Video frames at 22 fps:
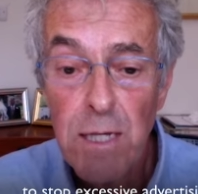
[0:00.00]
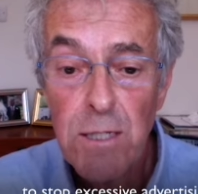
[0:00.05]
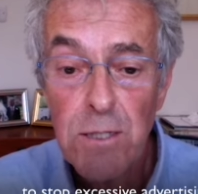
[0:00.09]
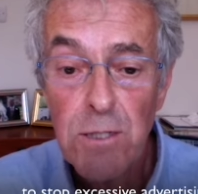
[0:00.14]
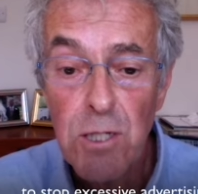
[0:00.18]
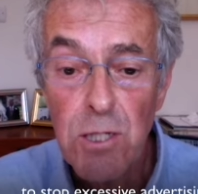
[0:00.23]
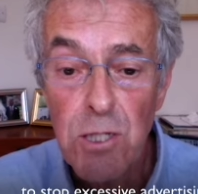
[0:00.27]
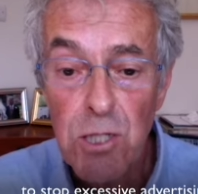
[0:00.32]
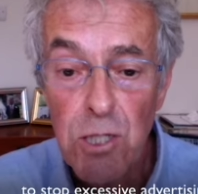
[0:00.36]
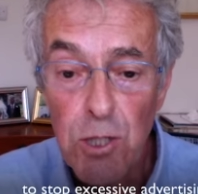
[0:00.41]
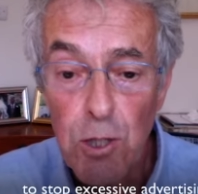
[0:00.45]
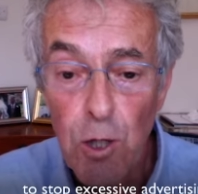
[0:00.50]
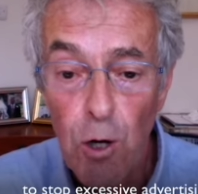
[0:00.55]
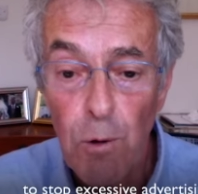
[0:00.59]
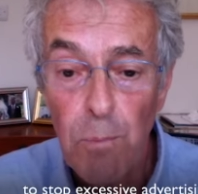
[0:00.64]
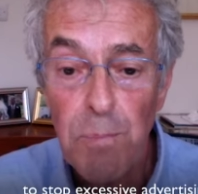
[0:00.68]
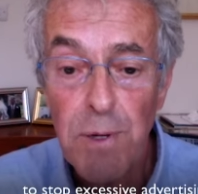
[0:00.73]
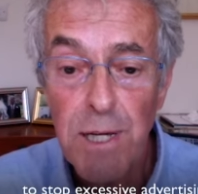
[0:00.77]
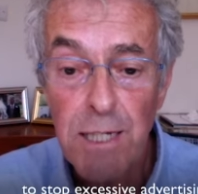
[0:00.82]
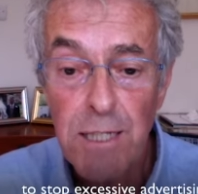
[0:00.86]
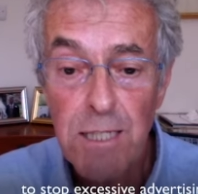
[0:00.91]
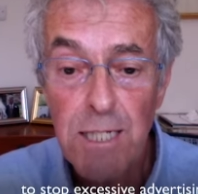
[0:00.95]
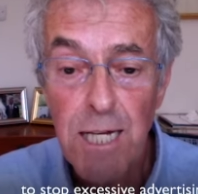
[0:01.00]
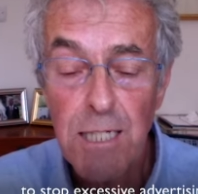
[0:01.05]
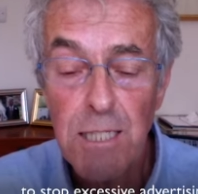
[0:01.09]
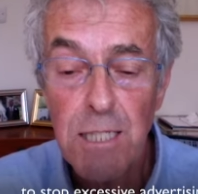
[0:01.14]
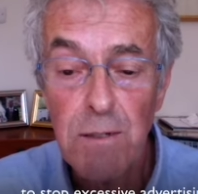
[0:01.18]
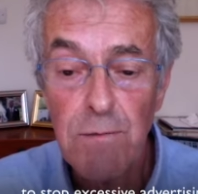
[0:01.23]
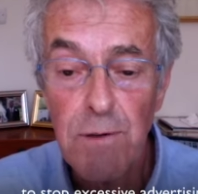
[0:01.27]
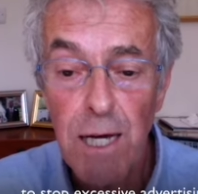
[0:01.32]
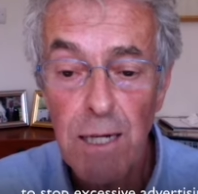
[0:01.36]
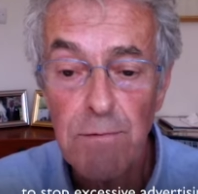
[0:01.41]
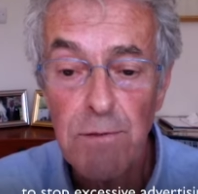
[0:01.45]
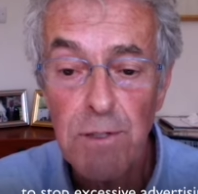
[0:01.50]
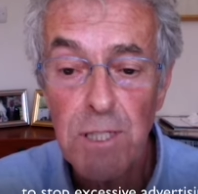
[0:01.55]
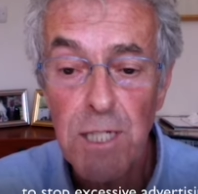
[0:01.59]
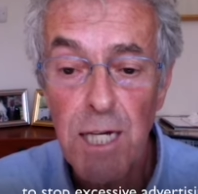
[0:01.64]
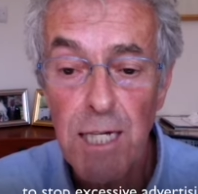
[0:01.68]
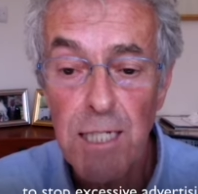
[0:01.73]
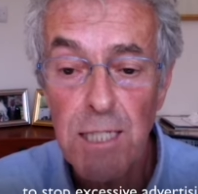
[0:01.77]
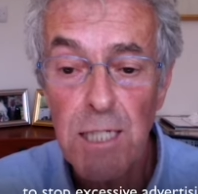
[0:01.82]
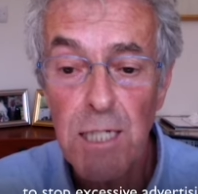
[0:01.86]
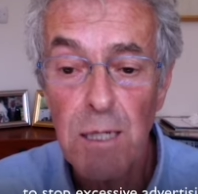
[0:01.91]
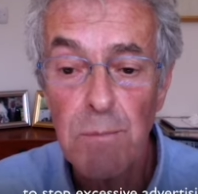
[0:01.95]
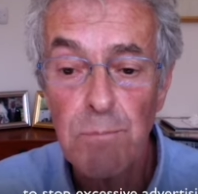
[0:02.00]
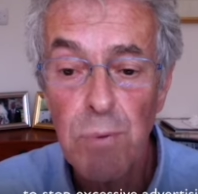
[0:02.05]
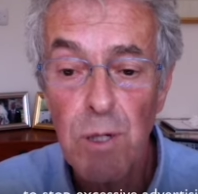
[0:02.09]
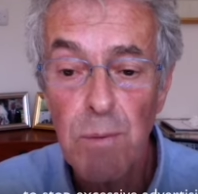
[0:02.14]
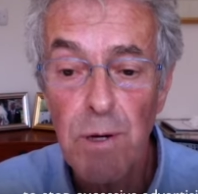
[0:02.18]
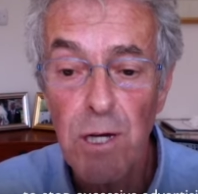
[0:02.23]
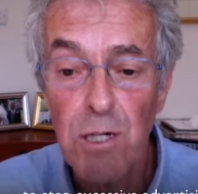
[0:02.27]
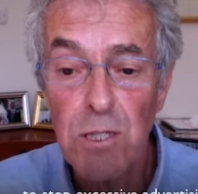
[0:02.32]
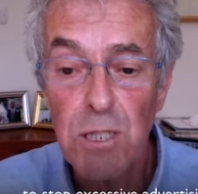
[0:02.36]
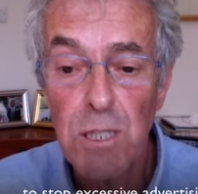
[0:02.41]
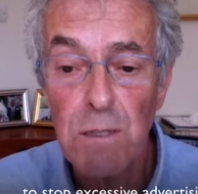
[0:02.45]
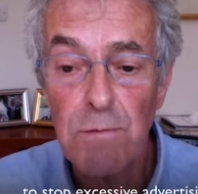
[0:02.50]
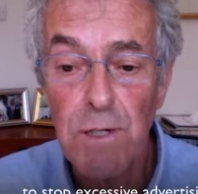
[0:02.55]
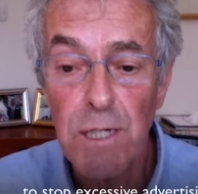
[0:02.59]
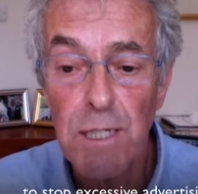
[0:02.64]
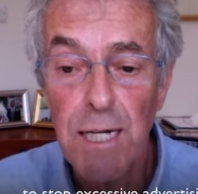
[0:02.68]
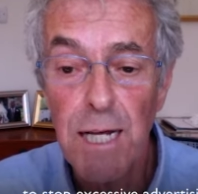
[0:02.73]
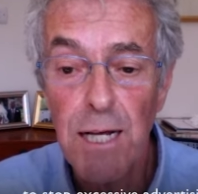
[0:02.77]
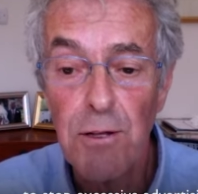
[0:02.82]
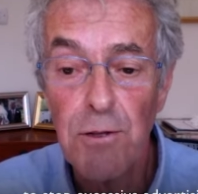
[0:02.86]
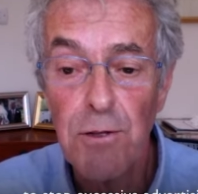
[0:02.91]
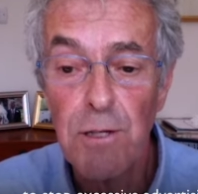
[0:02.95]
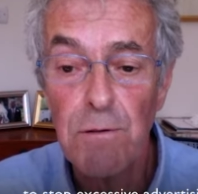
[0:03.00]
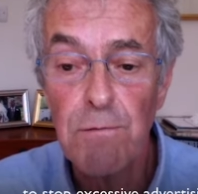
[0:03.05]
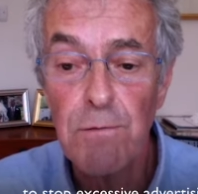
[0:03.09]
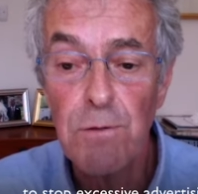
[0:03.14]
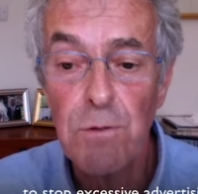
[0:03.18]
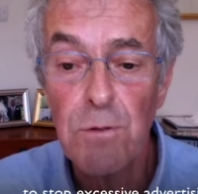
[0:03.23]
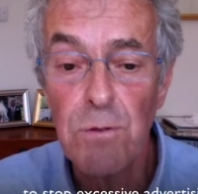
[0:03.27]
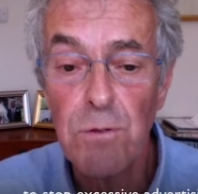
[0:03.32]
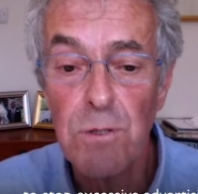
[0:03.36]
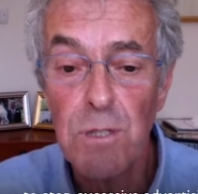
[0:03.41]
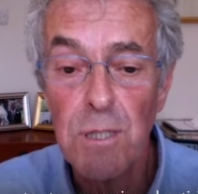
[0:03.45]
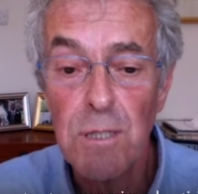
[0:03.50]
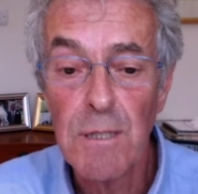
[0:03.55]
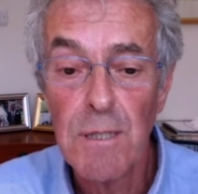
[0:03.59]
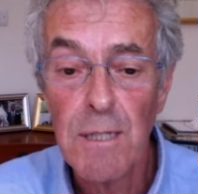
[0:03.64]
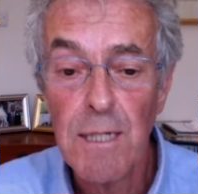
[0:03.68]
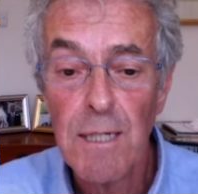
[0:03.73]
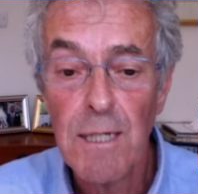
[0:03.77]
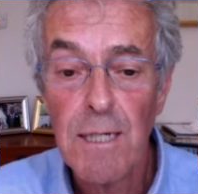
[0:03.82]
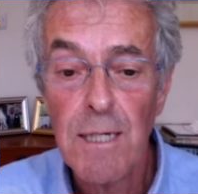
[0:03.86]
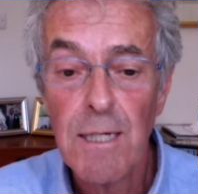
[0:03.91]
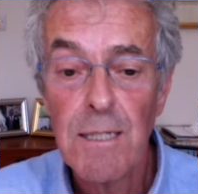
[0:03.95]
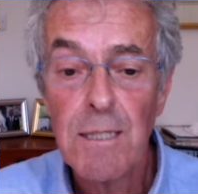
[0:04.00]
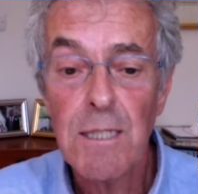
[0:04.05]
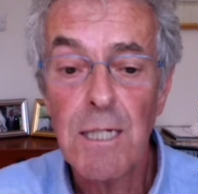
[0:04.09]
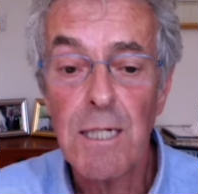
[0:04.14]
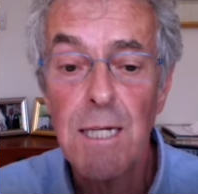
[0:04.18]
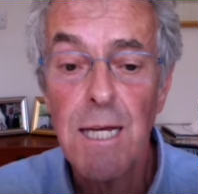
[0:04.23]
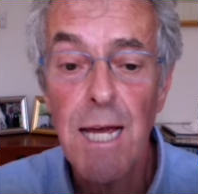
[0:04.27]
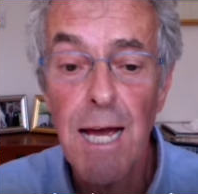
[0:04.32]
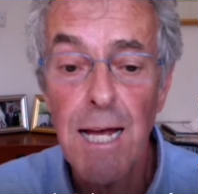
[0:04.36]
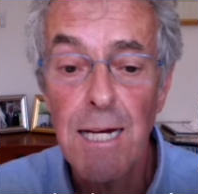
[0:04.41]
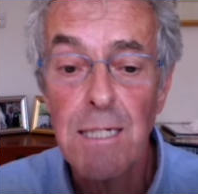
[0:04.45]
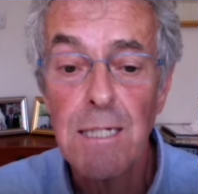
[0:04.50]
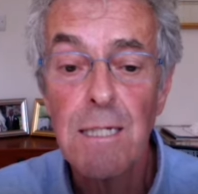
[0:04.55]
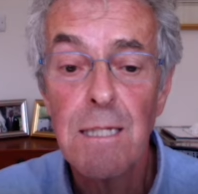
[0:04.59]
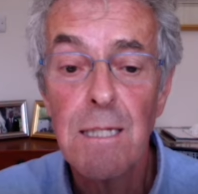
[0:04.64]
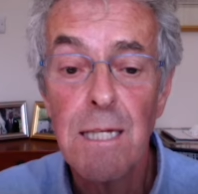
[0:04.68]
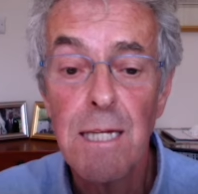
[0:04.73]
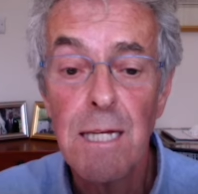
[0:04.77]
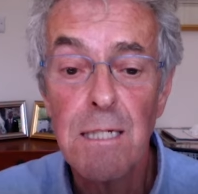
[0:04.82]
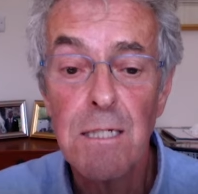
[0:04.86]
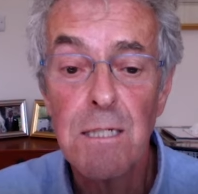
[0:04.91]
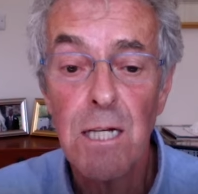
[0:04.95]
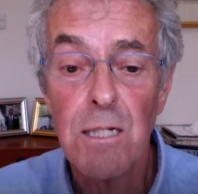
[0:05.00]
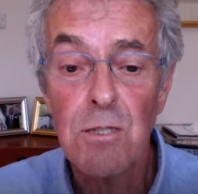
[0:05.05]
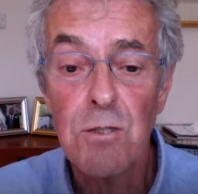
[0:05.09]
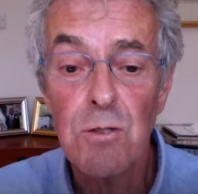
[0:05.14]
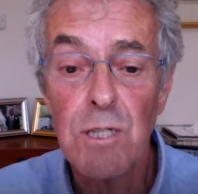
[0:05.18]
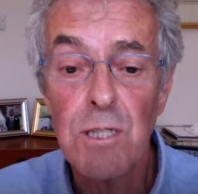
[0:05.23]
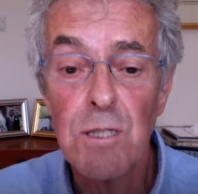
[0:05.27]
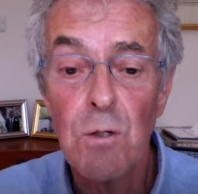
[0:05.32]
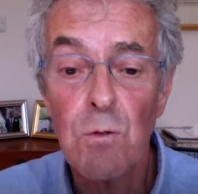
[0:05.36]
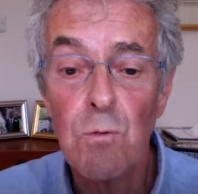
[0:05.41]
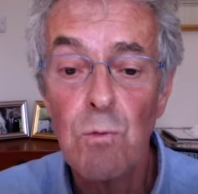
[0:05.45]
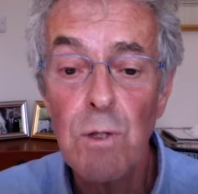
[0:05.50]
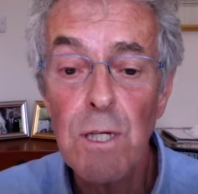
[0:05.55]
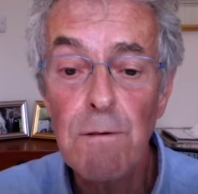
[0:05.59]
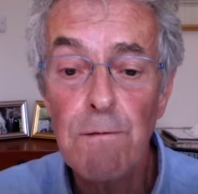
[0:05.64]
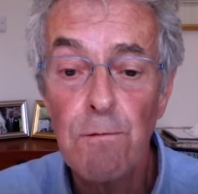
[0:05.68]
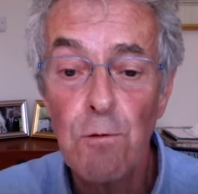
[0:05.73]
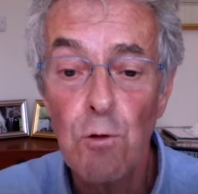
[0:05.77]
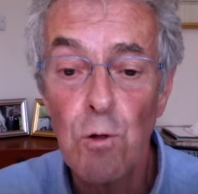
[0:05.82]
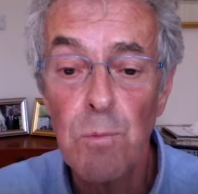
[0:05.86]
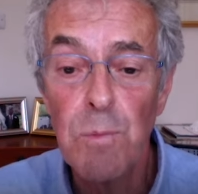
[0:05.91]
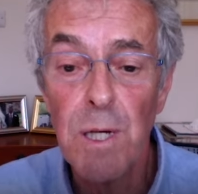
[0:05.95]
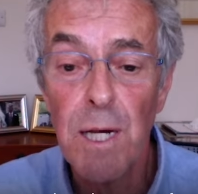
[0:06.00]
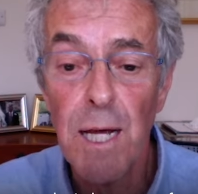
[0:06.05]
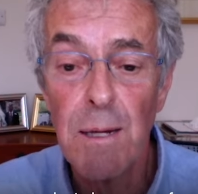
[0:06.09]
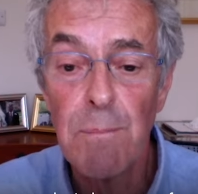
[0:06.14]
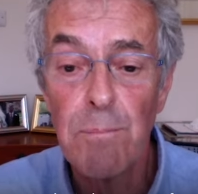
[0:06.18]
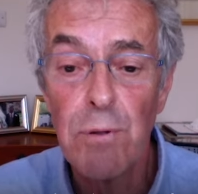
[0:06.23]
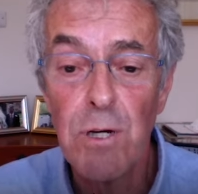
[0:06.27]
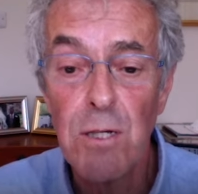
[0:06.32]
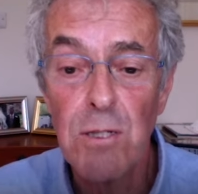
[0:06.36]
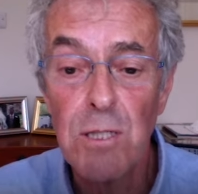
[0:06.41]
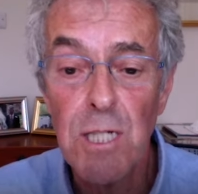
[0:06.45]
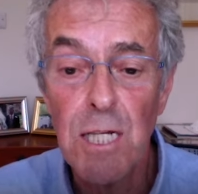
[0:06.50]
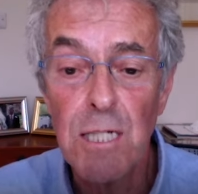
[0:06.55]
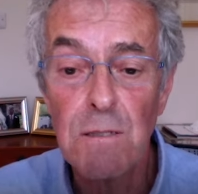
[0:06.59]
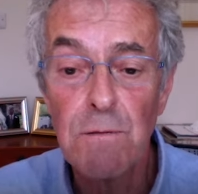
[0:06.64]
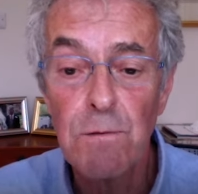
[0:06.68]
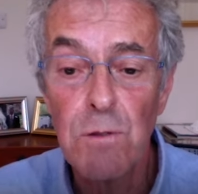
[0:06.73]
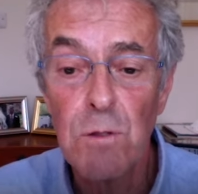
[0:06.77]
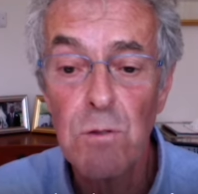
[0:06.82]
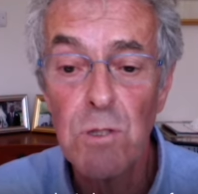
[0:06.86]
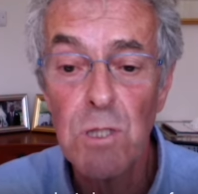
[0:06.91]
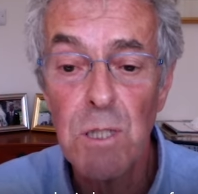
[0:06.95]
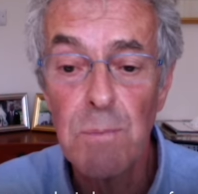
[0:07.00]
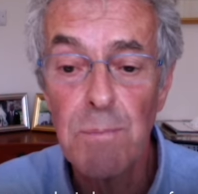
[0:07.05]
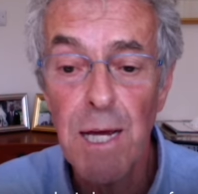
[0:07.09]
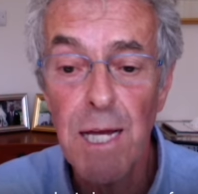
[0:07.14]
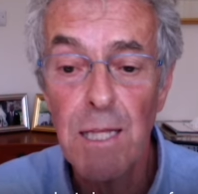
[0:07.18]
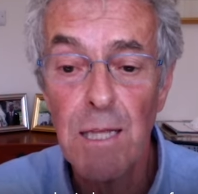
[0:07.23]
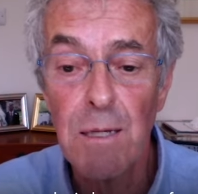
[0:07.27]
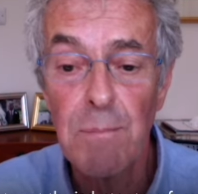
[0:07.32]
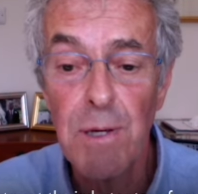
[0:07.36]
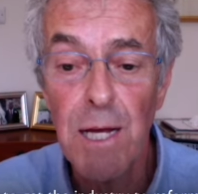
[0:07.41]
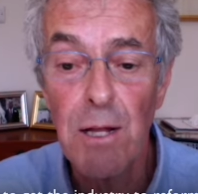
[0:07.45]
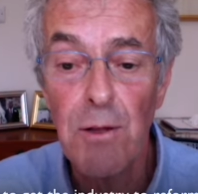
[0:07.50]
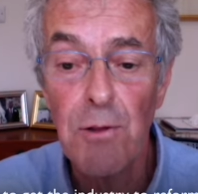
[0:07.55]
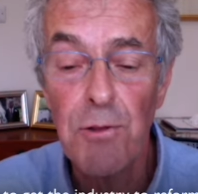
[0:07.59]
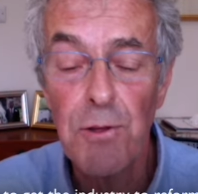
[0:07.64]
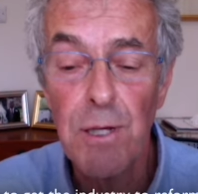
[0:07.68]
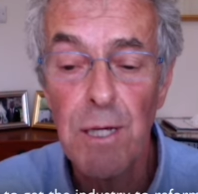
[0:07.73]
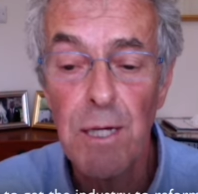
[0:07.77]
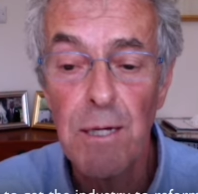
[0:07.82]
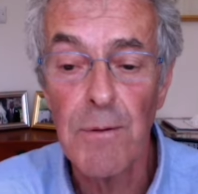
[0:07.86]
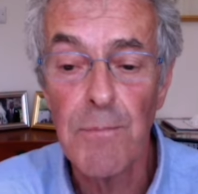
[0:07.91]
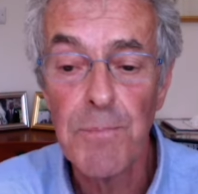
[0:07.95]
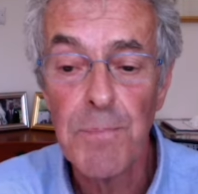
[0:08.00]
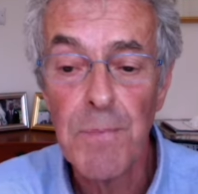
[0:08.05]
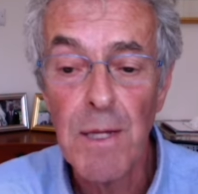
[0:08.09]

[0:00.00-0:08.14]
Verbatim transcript: to stop excessive advertising and promotion of unhealthy foods, to get the industry to reformulate processed foods to make them healthier,